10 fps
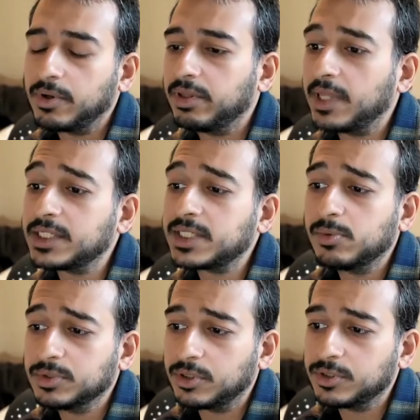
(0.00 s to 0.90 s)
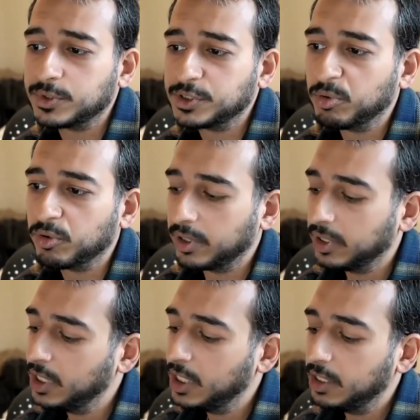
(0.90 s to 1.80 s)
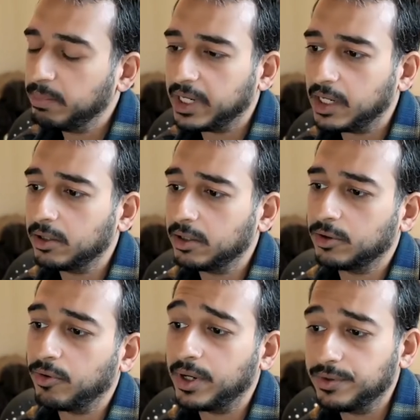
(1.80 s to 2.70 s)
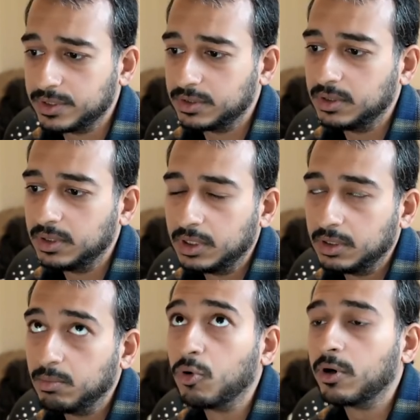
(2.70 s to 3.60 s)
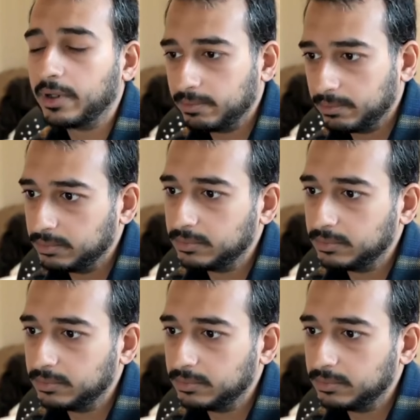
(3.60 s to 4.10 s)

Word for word: So I think that's how we'll start to explore making our creators more,